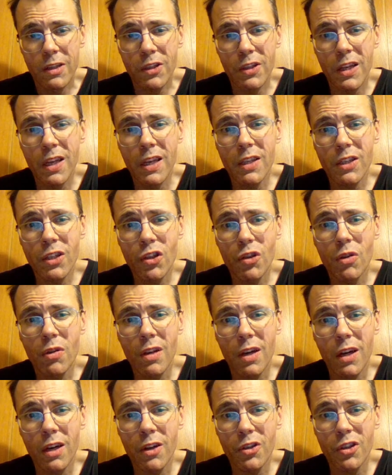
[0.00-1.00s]
since
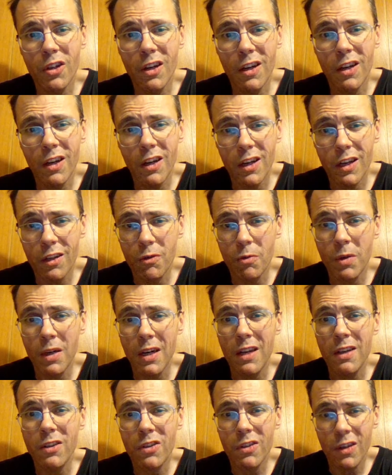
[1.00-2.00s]
2008 when
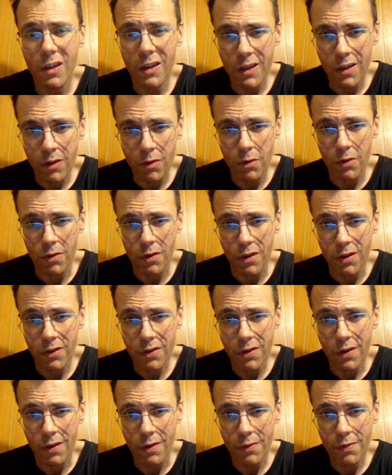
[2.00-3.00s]
I started all this
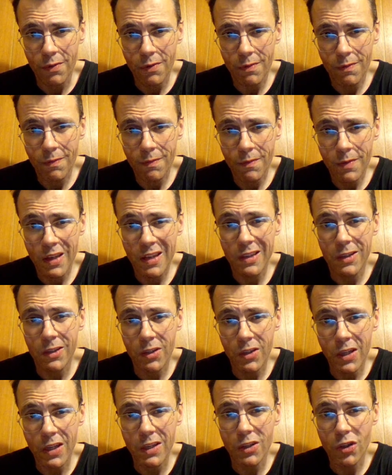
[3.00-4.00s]
stuff.
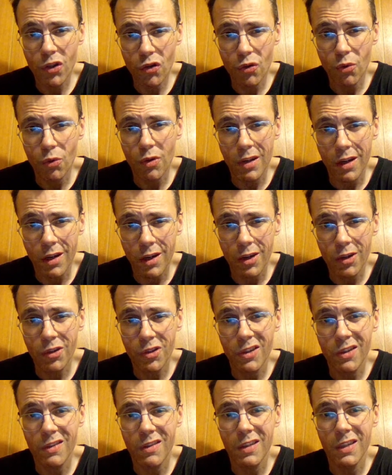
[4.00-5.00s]
Since
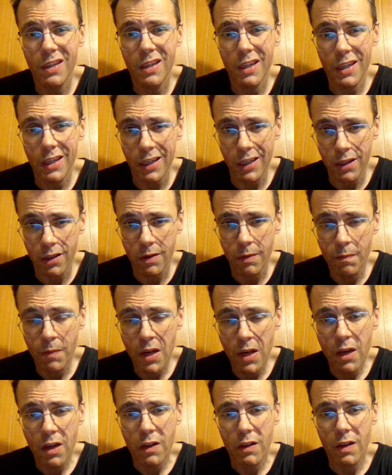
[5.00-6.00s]
2008.
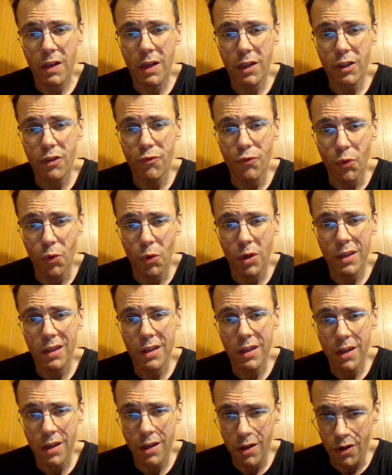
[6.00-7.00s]
That's 14
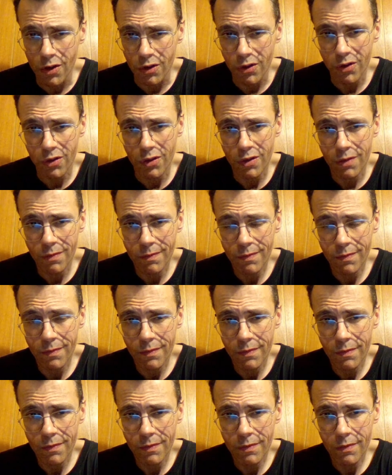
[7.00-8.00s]
years.
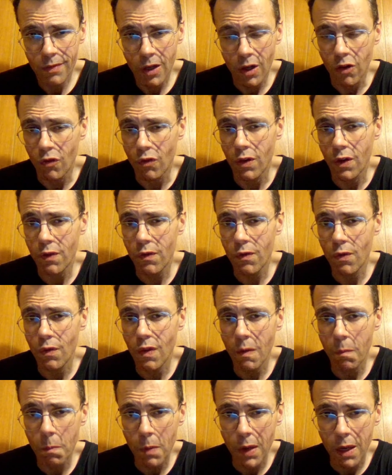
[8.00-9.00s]
Not through
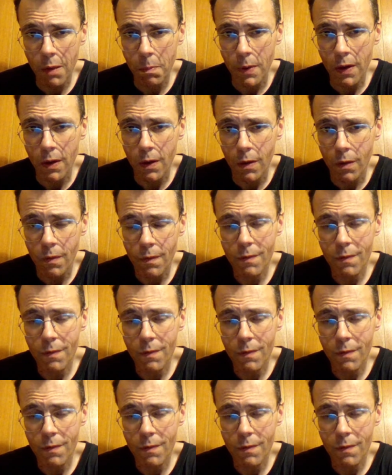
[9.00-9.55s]
the PayPal,